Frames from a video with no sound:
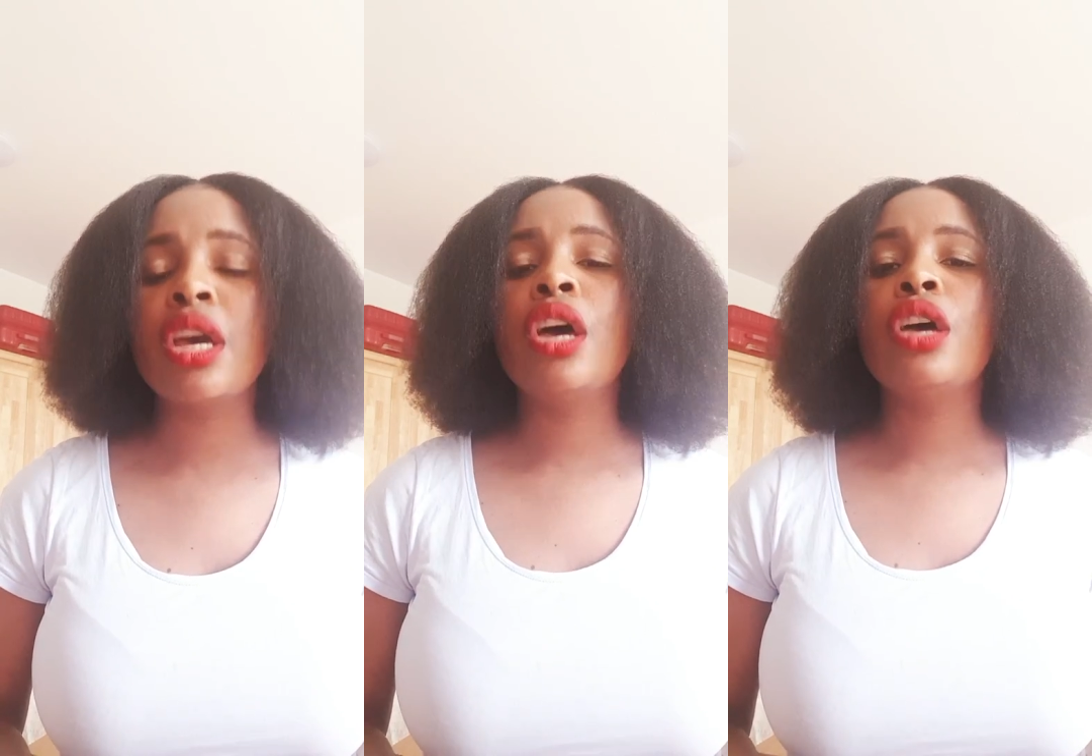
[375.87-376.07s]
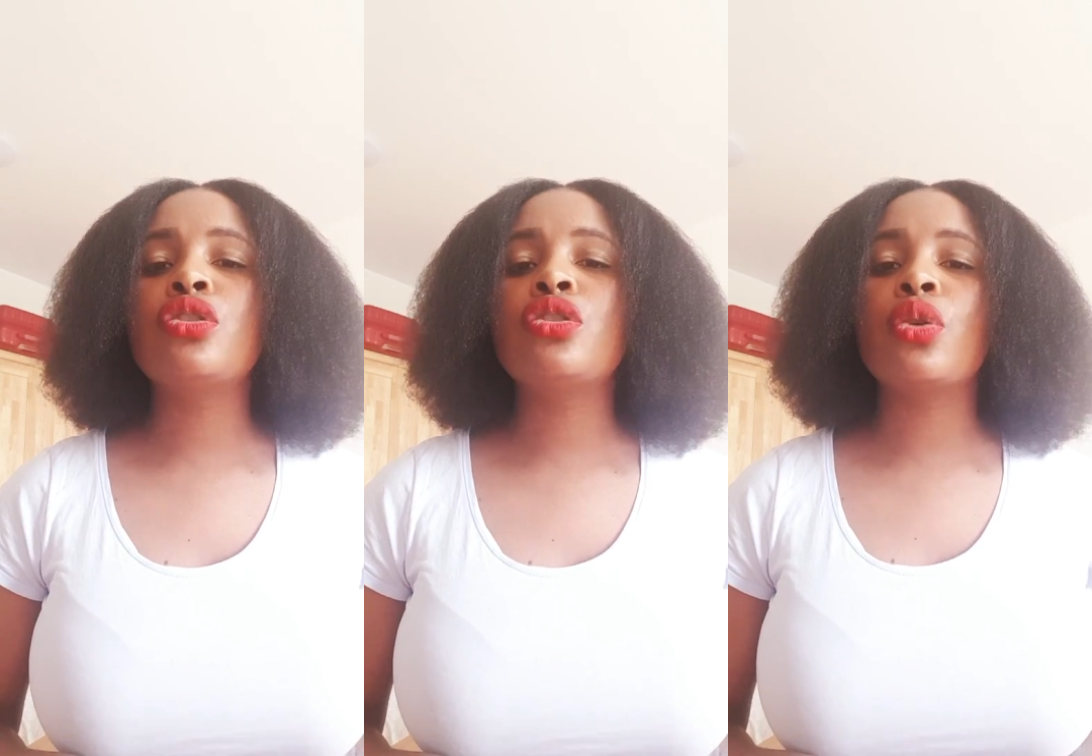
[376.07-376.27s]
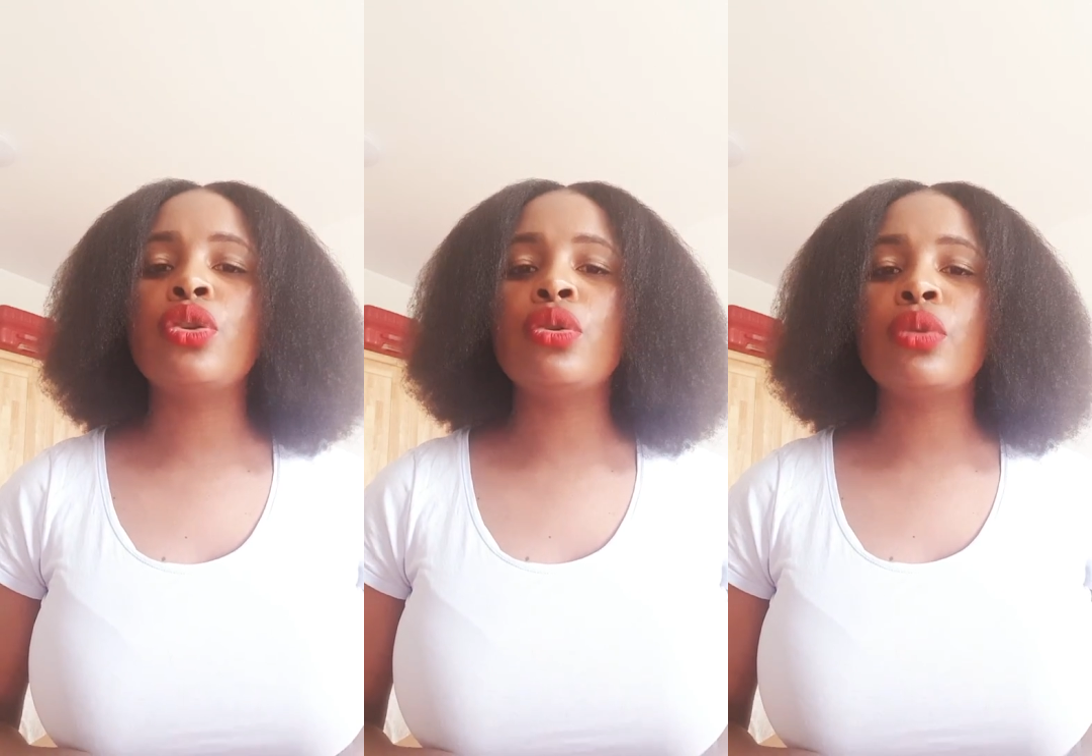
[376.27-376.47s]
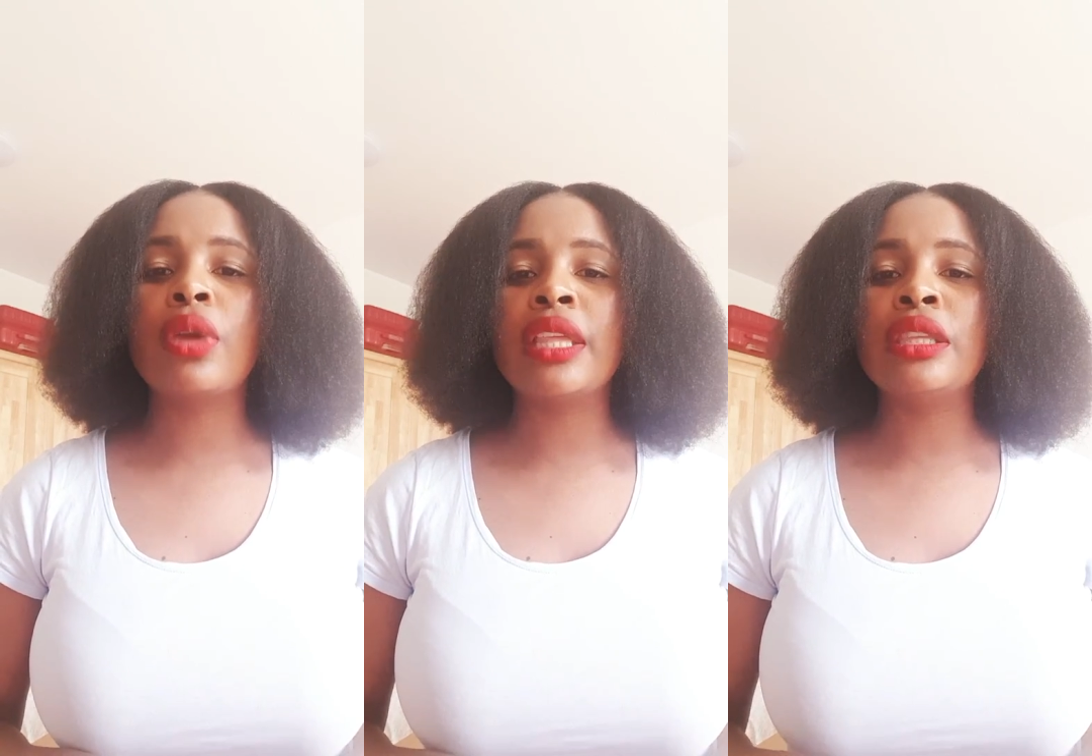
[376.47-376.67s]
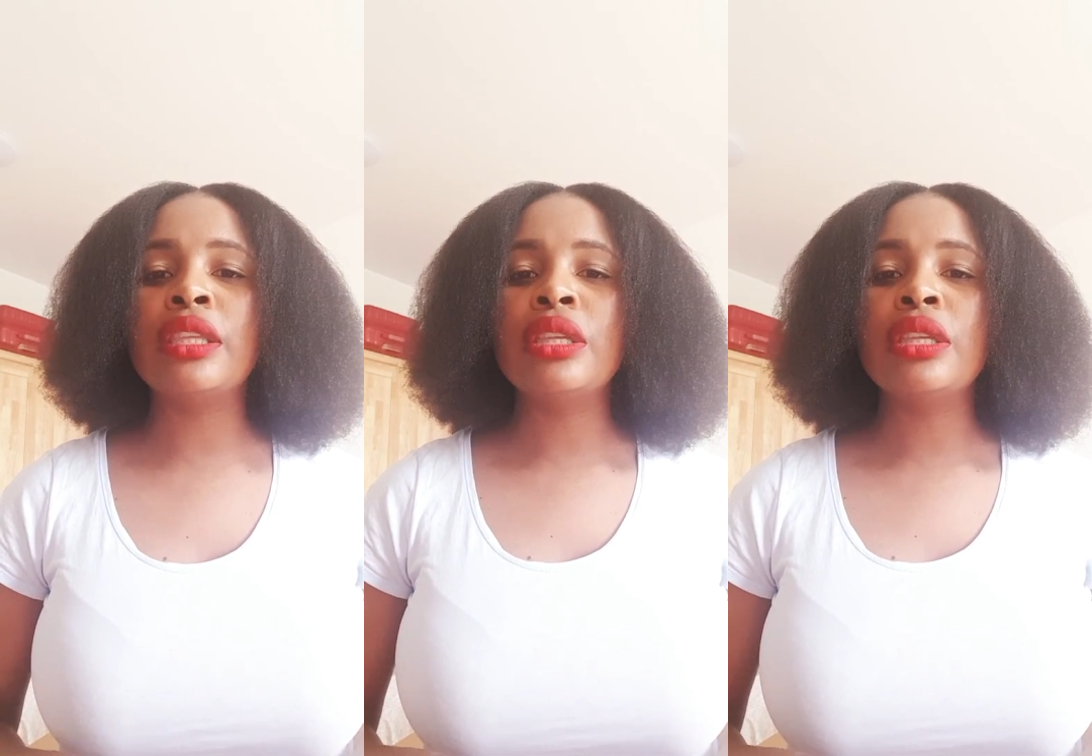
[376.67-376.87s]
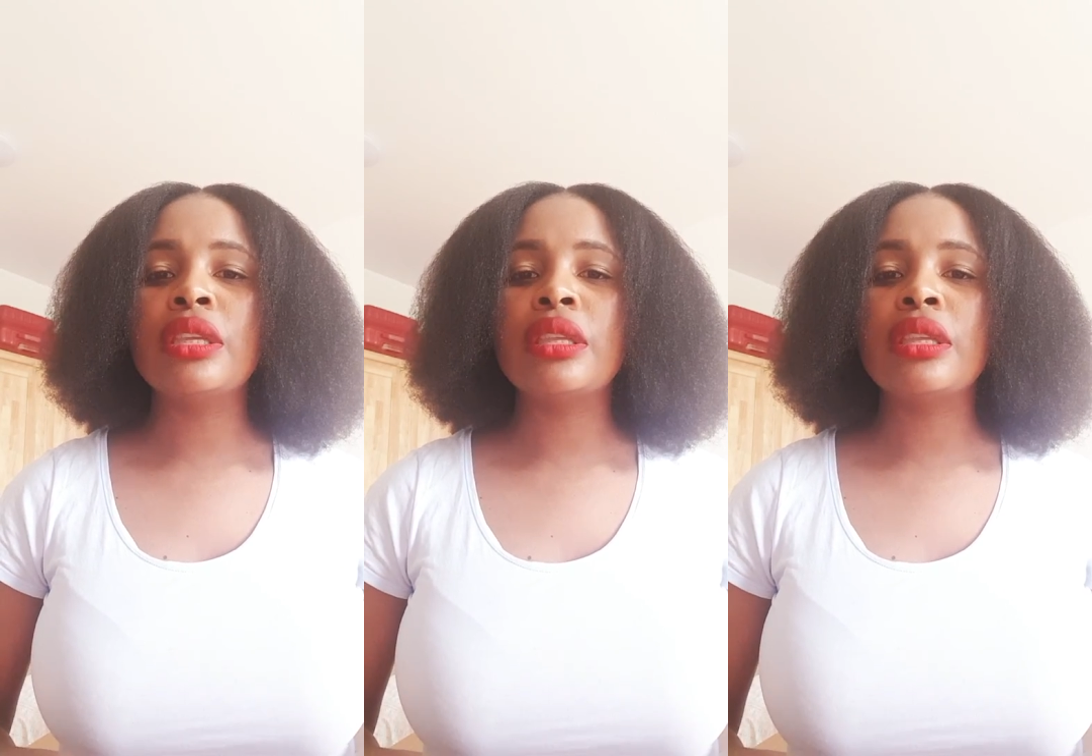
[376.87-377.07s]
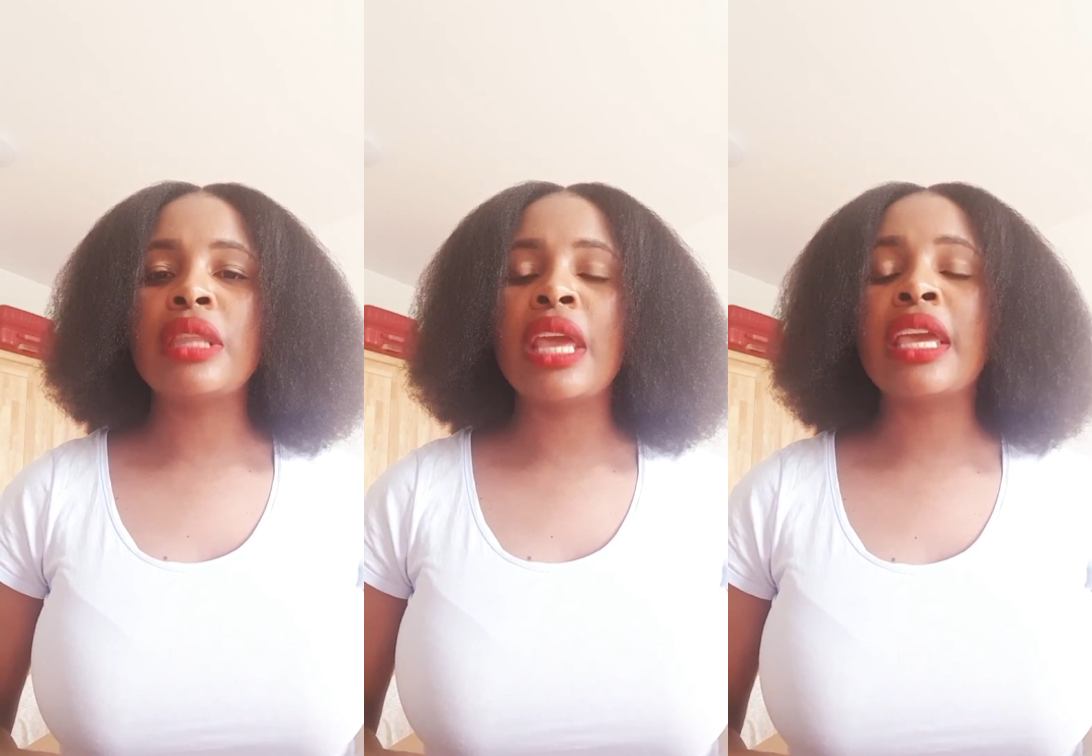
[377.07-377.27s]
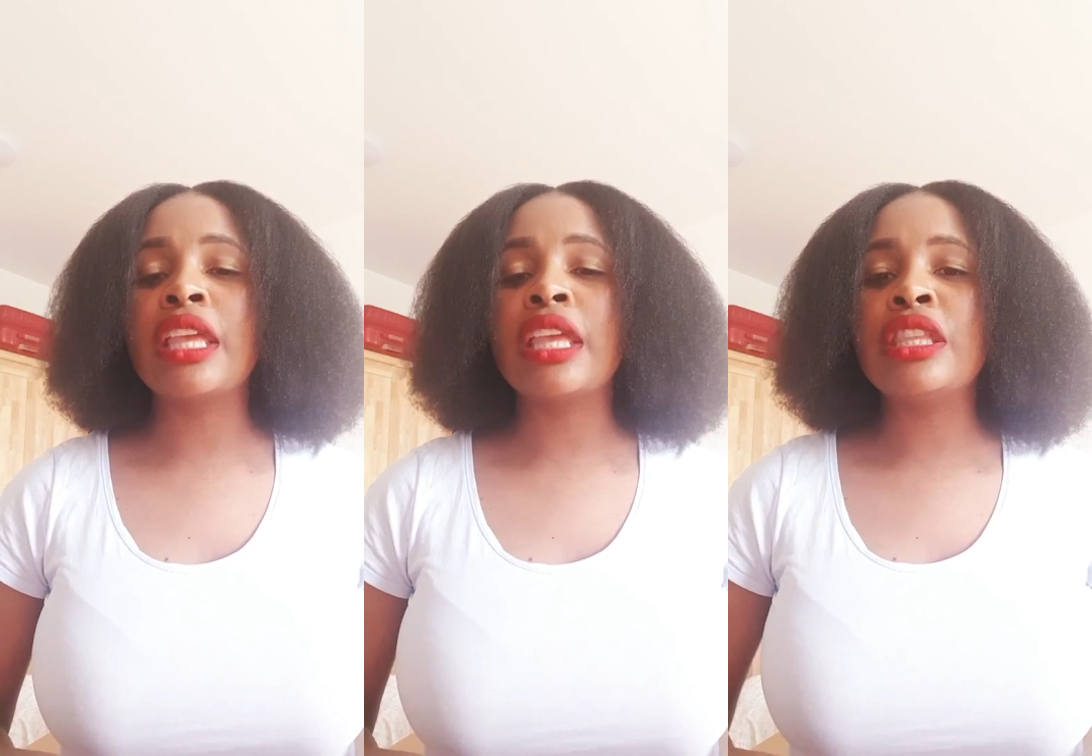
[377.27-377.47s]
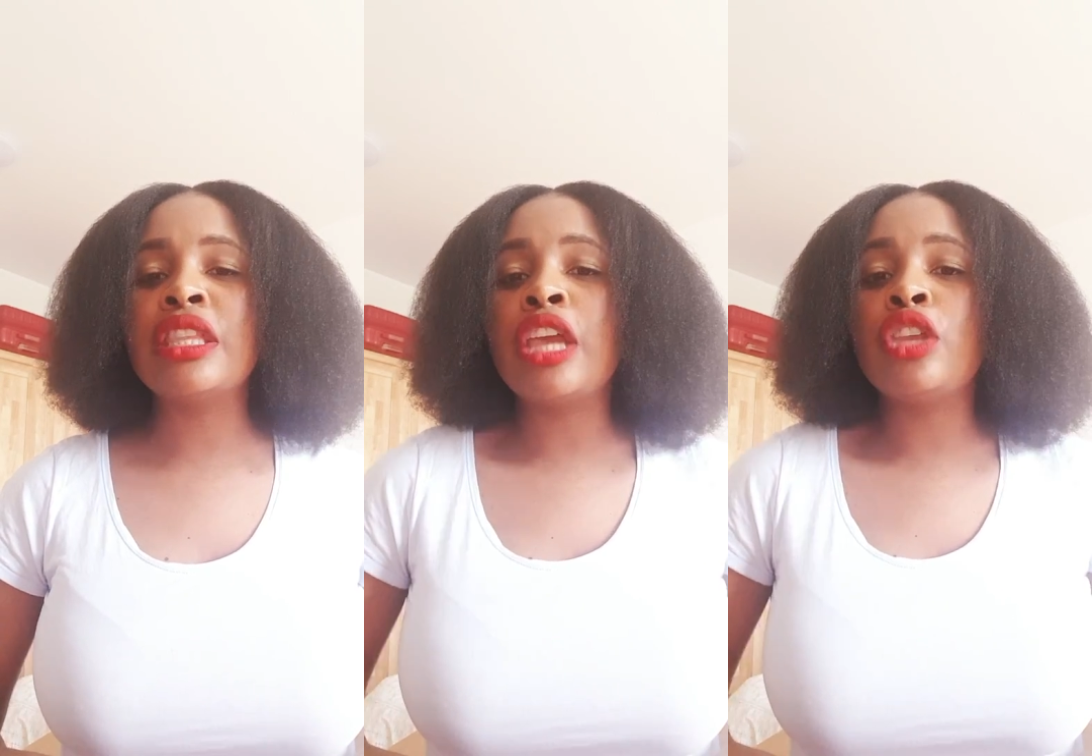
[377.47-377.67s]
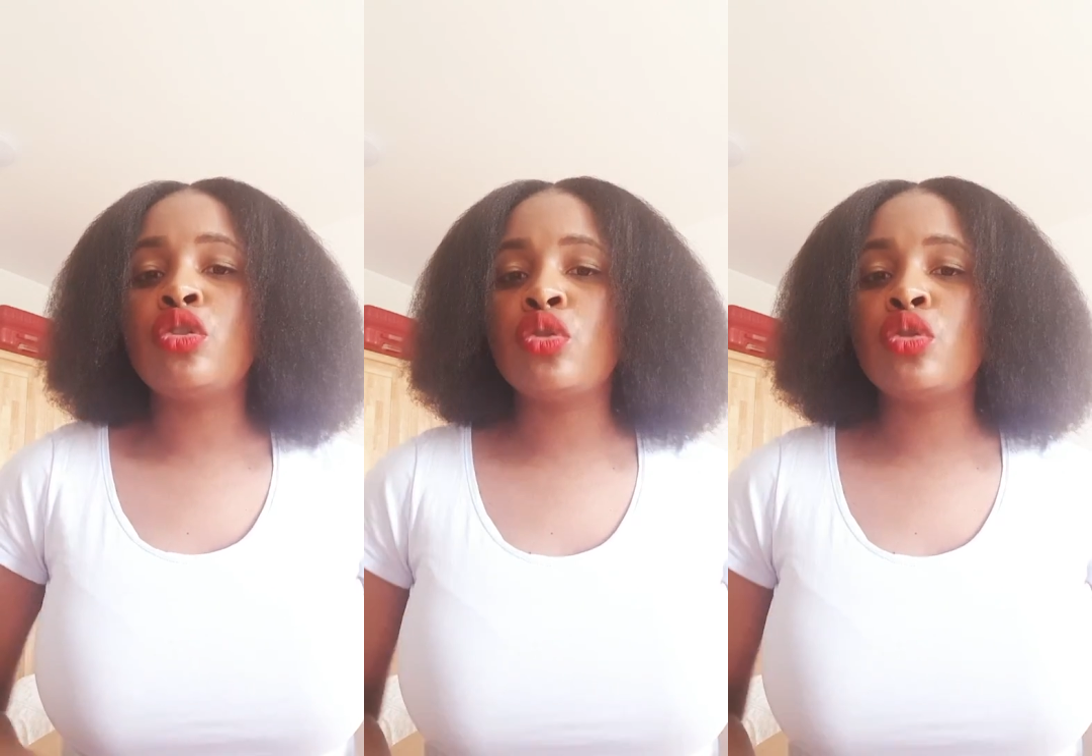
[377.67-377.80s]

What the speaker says: so they